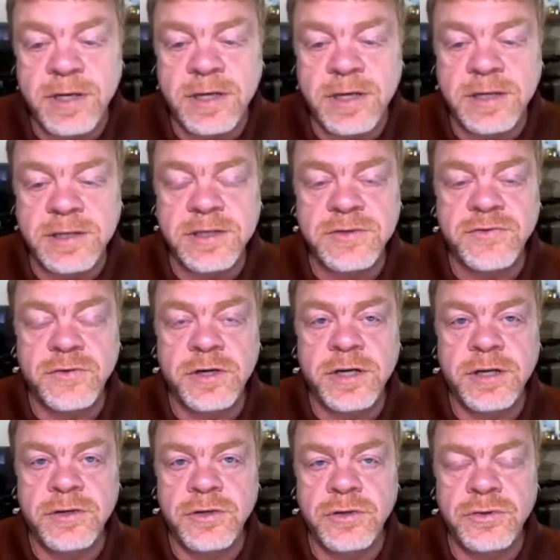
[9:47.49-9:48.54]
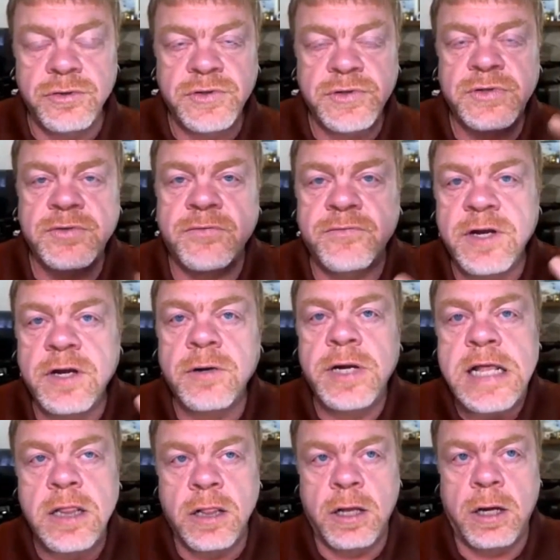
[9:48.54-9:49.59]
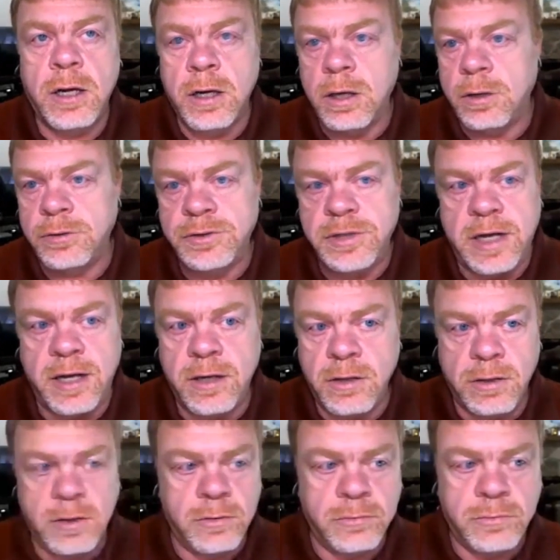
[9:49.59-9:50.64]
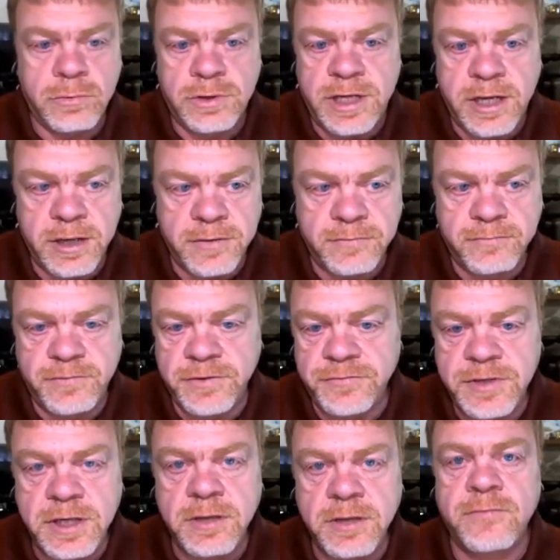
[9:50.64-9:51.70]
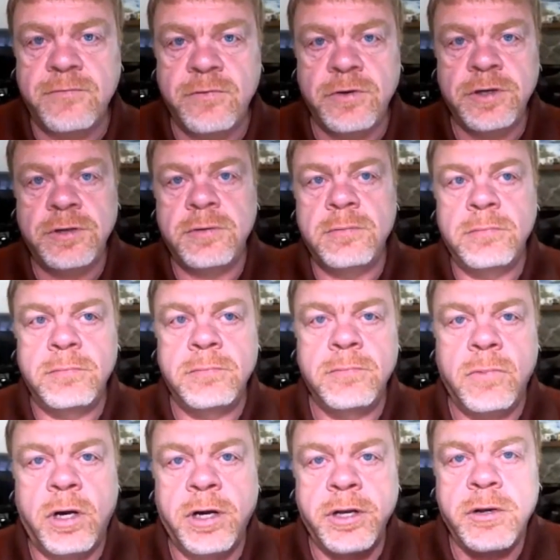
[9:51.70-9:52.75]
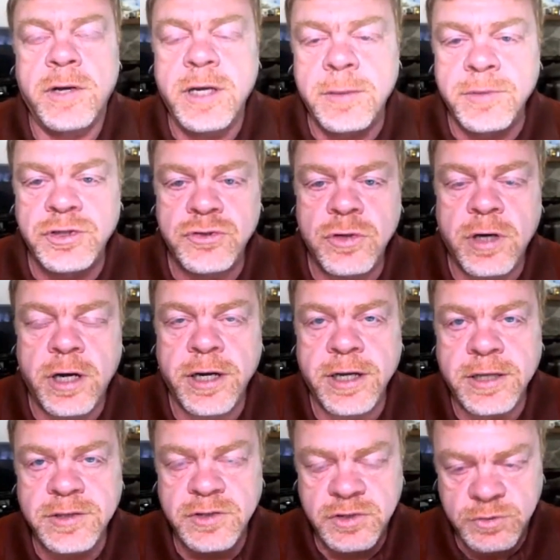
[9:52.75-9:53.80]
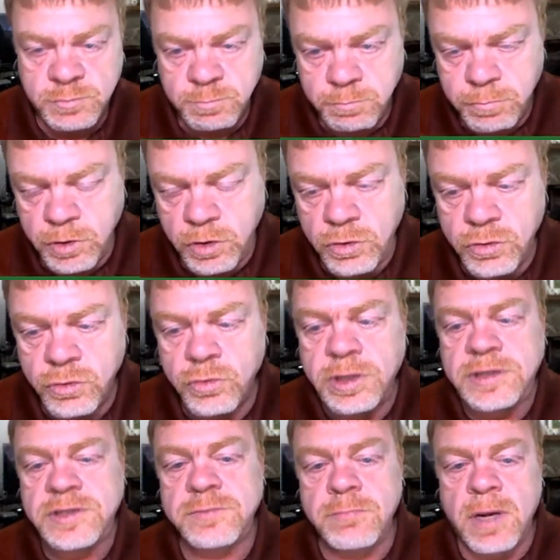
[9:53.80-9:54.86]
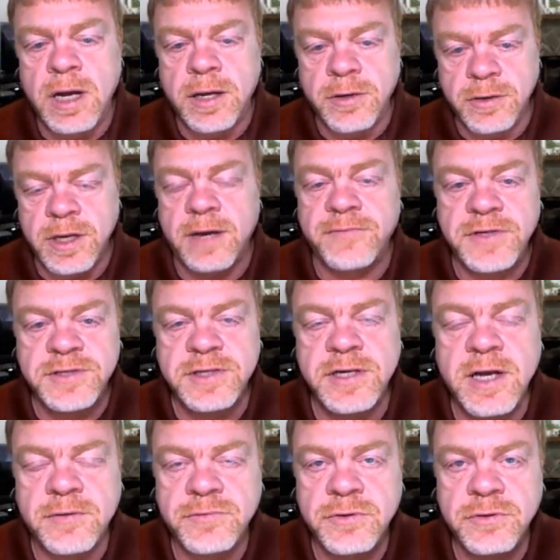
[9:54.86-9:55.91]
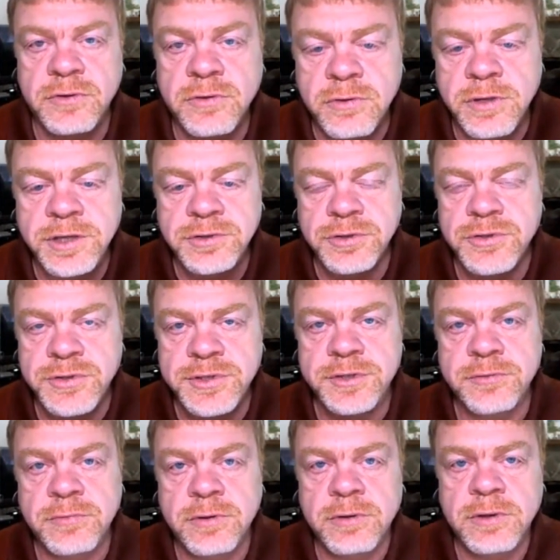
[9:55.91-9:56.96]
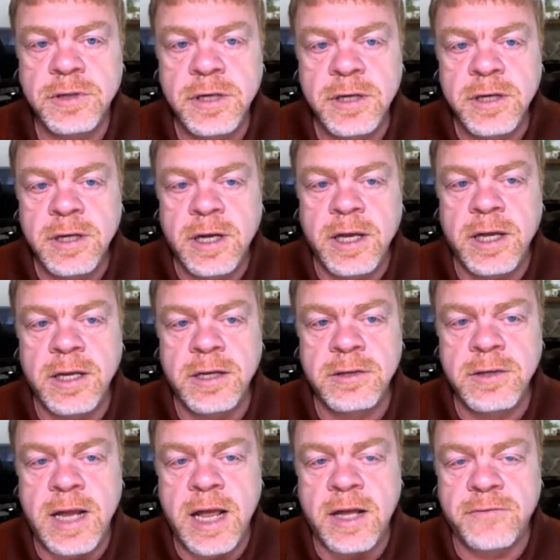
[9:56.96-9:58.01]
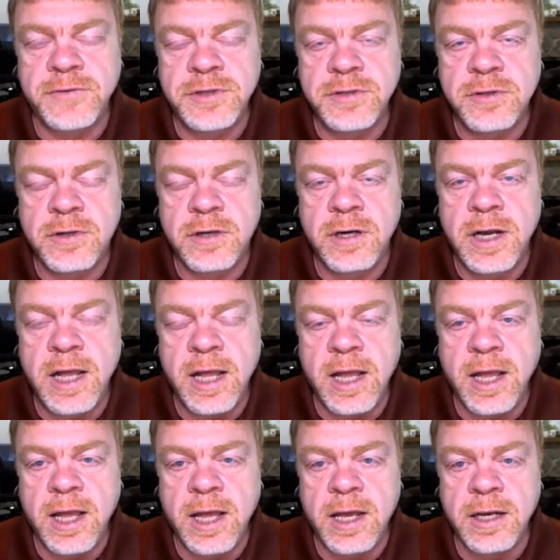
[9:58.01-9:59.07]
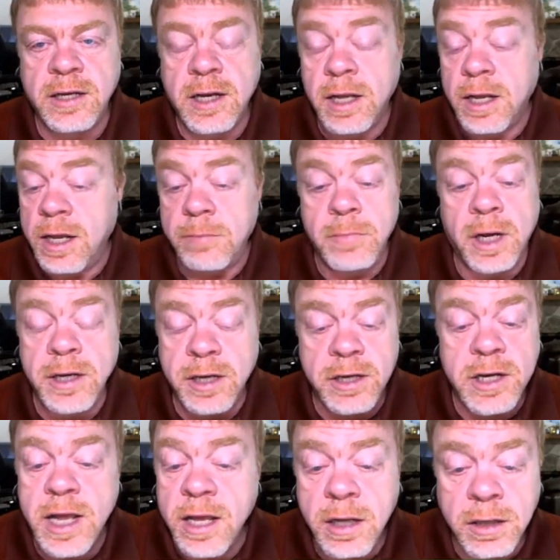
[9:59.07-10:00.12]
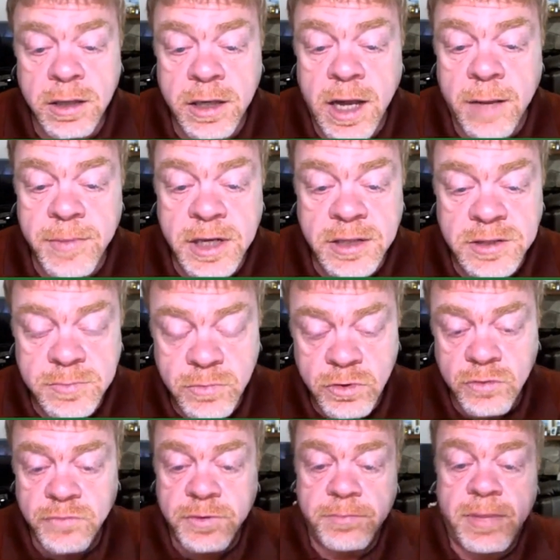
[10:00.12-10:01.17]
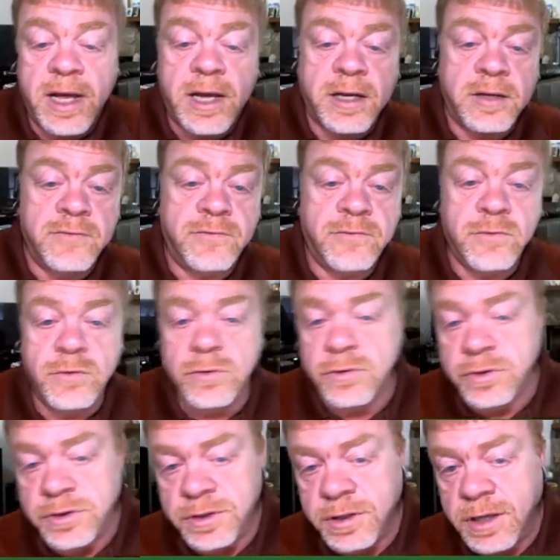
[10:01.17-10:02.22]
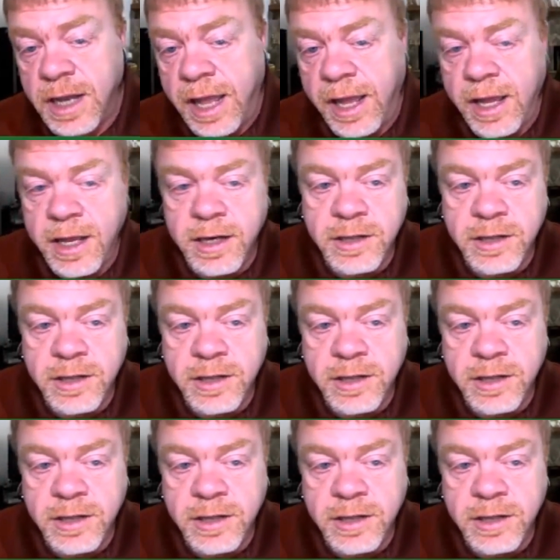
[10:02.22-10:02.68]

it is very unusual. This is a very large, I don't know, 10, 15 foot audio animatronic. It's blue. It's modeled obviously after the creatures that were in Avatar. And Monday, you nailed it. I mean, it's moving back and forth, and it